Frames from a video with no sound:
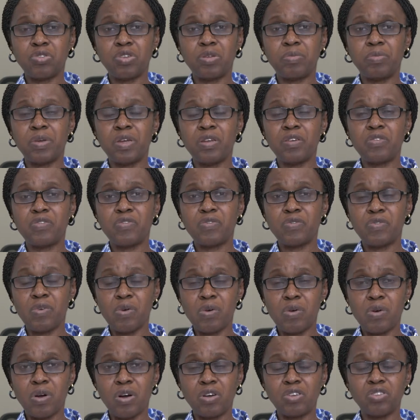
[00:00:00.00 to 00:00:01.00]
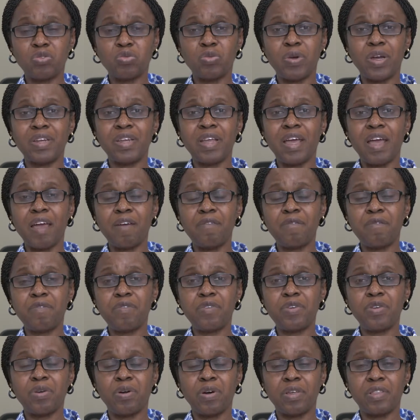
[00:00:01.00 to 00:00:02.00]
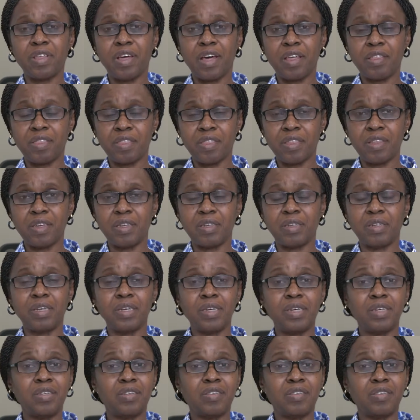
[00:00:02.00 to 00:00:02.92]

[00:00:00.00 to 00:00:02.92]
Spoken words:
remain focused when every other thing